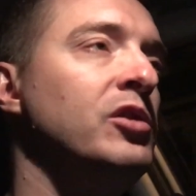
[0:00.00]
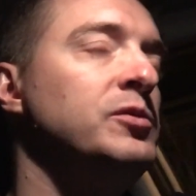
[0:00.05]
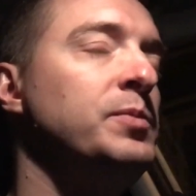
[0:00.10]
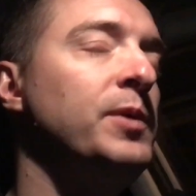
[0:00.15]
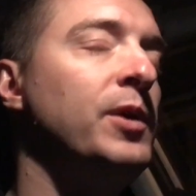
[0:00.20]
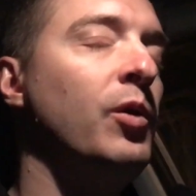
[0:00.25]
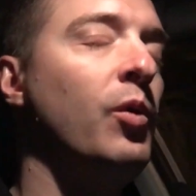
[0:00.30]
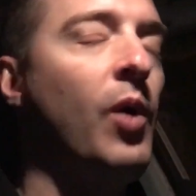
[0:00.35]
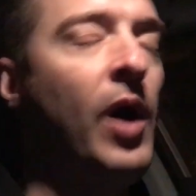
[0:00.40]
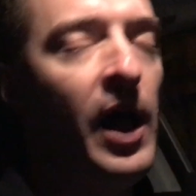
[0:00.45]
It's
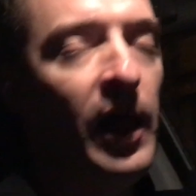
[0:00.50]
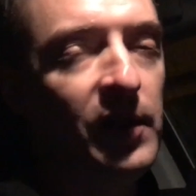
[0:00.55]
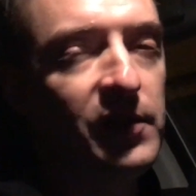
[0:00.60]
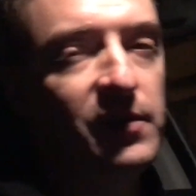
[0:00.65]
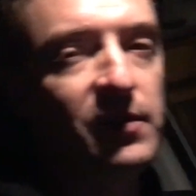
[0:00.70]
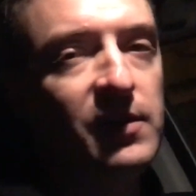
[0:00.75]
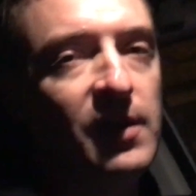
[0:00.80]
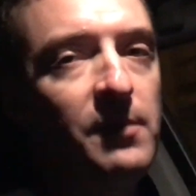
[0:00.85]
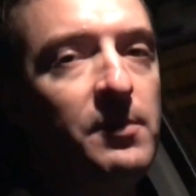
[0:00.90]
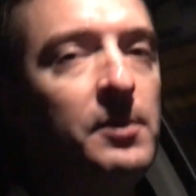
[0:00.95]
been a while
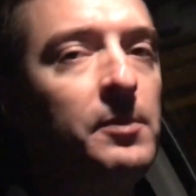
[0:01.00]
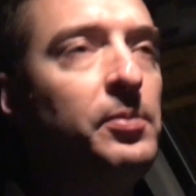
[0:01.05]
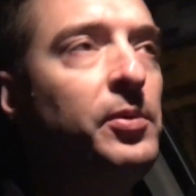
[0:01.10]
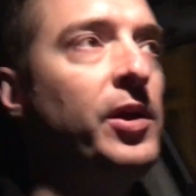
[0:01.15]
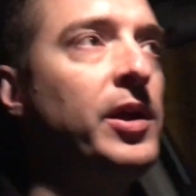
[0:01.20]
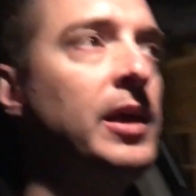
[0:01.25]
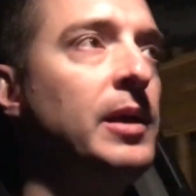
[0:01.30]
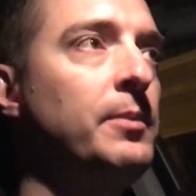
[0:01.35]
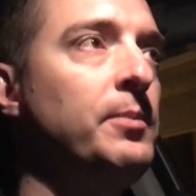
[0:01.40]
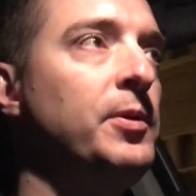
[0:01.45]
since I've been
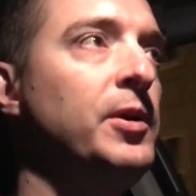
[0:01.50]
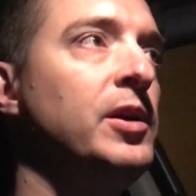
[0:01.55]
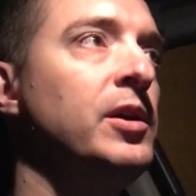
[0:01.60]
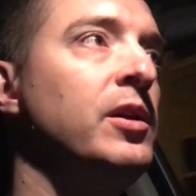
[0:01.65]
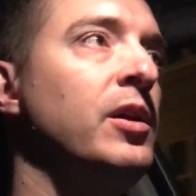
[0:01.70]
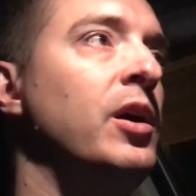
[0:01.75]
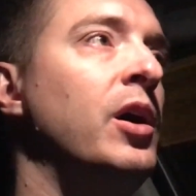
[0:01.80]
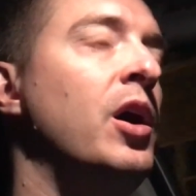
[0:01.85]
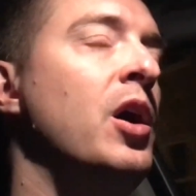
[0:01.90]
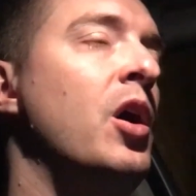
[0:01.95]
playing
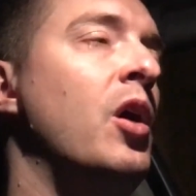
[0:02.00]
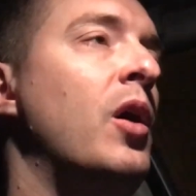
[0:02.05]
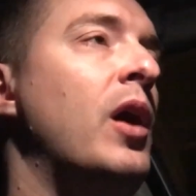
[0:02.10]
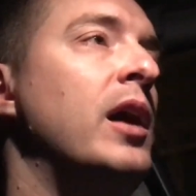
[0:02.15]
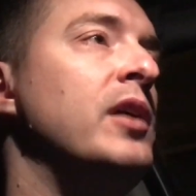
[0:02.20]
PLO.